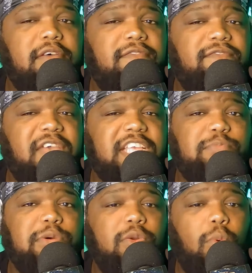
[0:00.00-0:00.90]

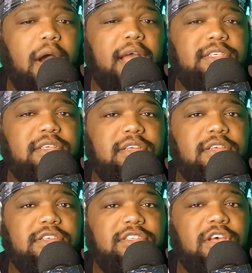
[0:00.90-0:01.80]
Facebook Watch.
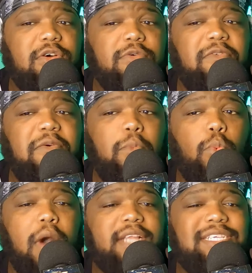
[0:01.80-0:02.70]
So
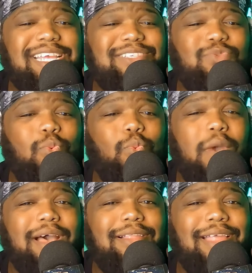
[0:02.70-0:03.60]
watch as
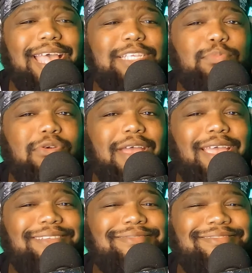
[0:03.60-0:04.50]
well as
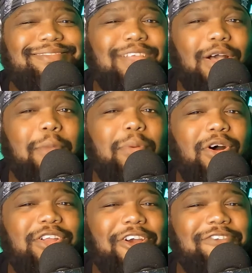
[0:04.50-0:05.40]
pray
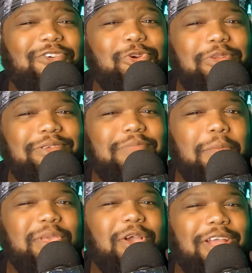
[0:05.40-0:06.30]
upon our food,
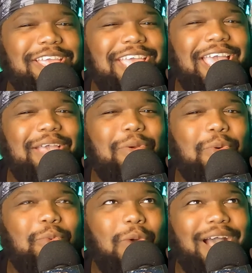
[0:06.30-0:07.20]

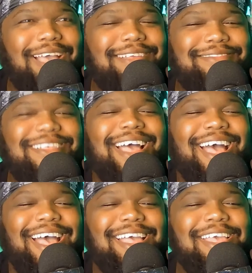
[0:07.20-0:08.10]
P-R-E-Y,
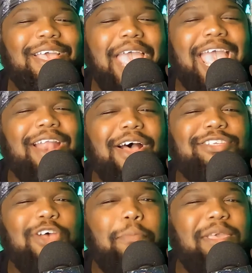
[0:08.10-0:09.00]
and
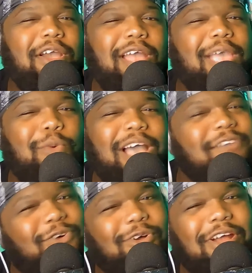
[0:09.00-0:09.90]
also P-R-A-Y
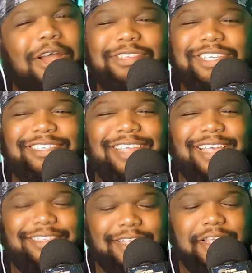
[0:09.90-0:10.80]
for our
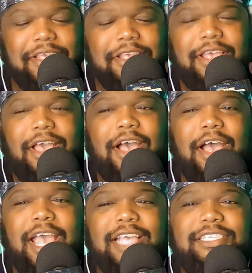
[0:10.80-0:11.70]
success,
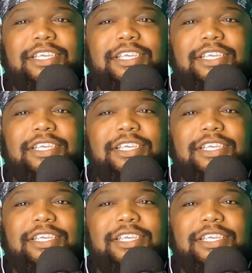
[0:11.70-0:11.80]
S-U-C-C-E-S-S.